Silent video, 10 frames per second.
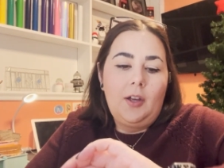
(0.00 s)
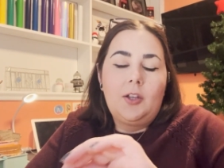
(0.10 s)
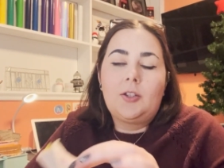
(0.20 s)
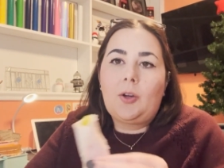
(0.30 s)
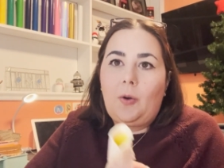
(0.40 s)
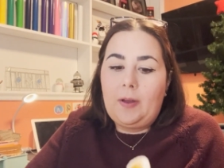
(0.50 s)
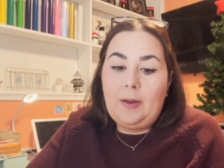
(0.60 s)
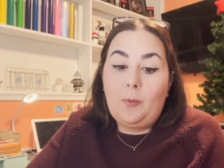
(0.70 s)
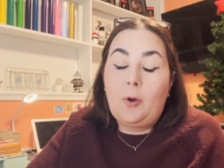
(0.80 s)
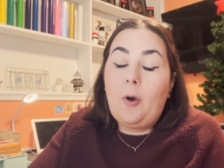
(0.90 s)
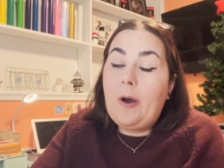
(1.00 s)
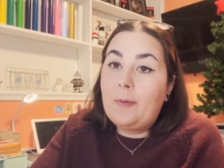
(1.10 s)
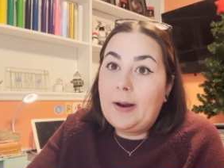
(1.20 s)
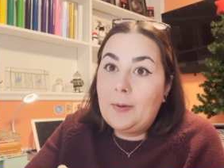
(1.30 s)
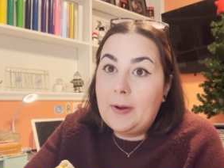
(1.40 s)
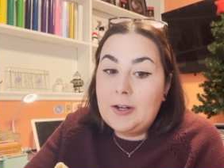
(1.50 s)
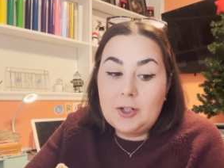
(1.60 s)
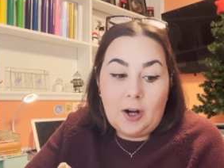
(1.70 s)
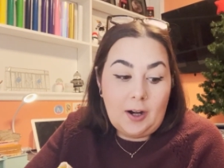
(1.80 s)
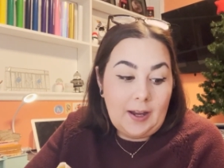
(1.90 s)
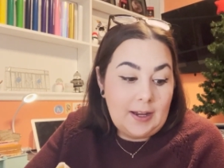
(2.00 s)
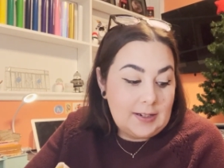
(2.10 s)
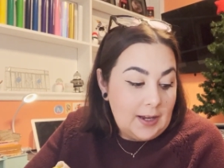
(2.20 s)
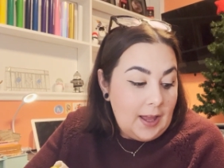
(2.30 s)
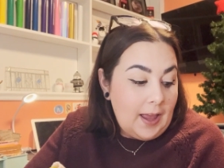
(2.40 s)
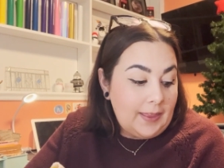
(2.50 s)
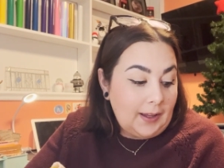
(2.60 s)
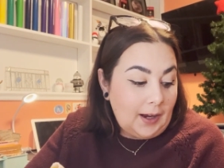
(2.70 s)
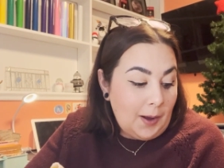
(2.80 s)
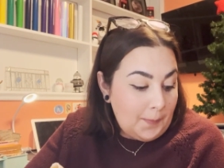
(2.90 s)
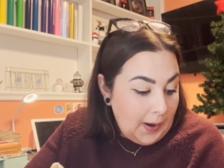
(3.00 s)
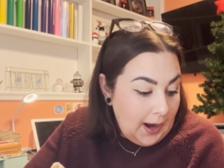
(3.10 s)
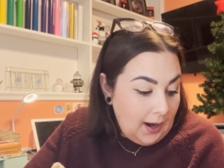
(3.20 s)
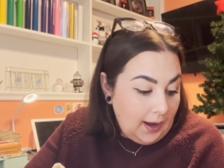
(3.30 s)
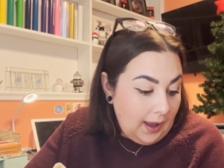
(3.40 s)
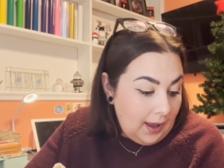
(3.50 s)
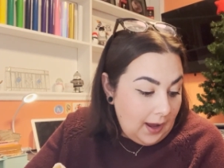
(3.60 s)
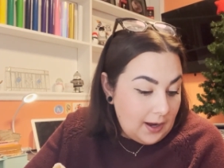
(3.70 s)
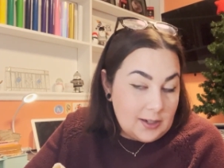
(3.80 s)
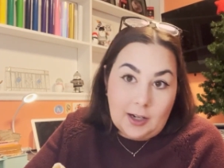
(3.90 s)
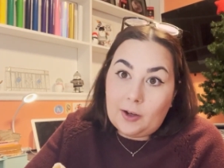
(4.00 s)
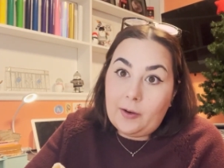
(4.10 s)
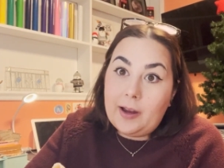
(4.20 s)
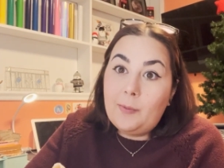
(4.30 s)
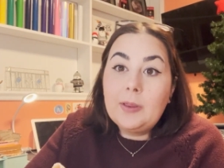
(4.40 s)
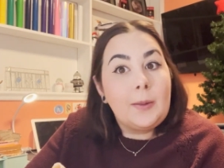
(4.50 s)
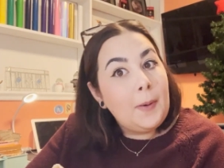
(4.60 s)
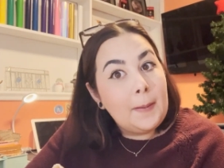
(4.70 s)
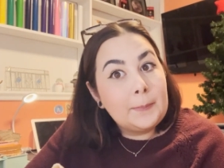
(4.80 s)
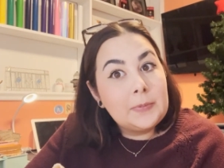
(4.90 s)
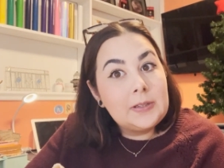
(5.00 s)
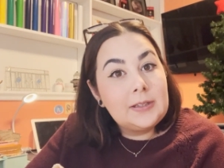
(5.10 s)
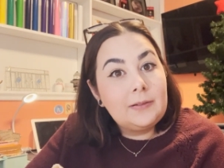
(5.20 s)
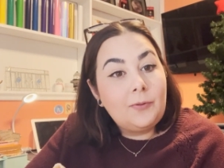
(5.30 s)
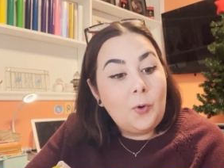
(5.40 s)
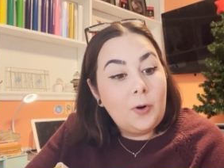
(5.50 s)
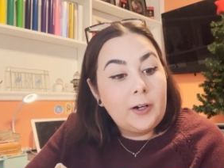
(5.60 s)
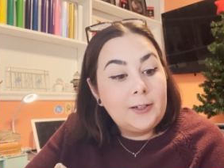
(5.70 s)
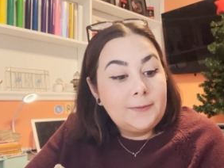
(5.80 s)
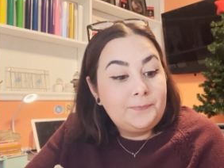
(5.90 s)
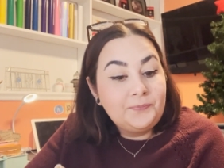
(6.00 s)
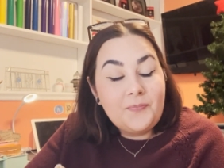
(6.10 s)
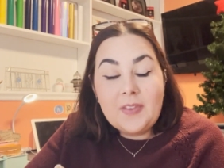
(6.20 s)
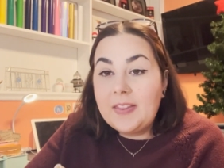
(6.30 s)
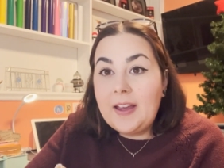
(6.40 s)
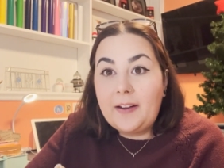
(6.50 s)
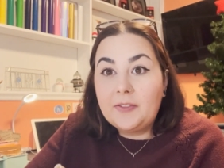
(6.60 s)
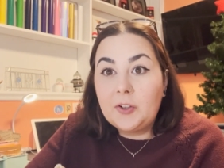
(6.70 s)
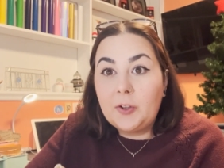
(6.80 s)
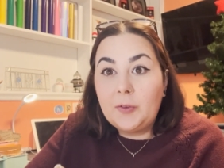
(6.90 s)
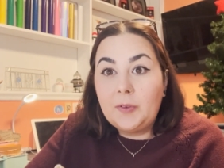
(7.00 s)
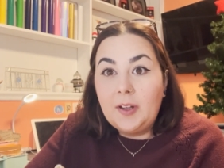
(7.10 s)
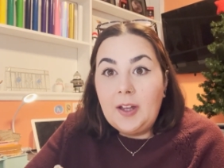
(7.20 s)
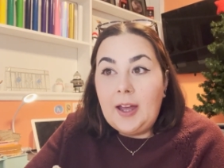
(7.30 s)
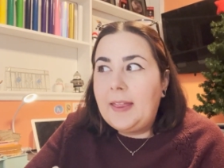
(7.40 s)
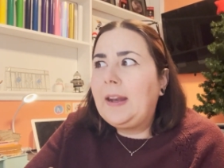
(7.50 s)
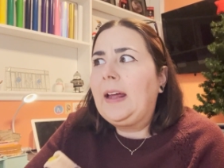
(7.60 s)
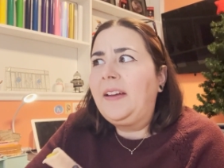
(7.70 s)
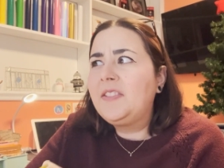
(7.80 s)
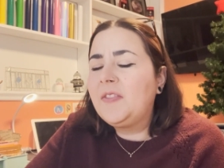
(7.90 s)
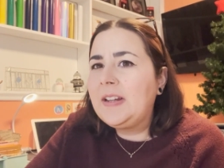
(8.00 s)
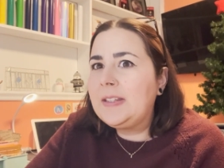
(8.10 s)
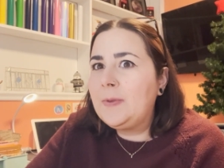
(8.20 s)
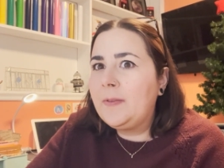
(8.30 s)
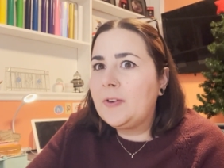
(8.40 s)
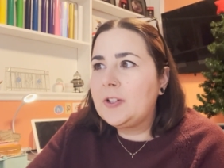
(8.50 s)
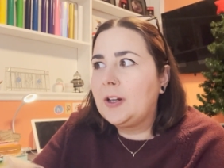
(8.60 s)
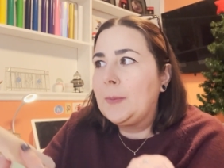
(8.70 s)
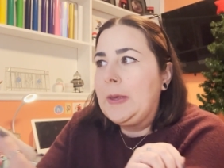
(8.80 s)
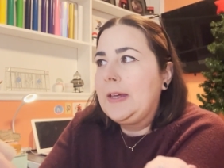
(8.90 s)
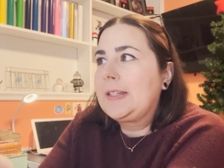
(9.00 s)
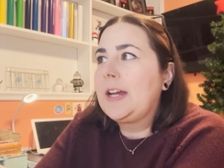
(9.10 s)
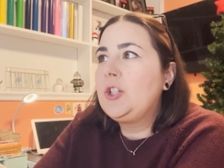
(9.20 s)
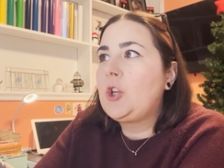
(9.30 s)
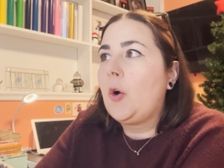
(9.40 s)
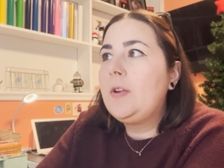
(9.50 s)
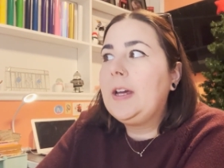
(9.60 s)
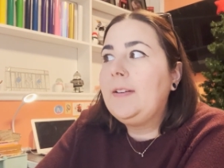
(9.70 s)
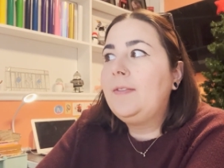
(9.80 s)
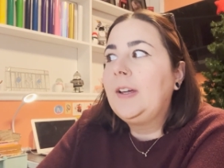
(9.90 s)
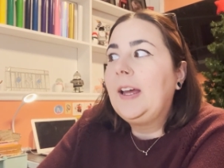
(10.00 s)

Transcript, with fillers: So I think we'll go out right away to Target and then come back and decorate with the pups for the afternoon. And then I'll have to find something for dinner because I don't have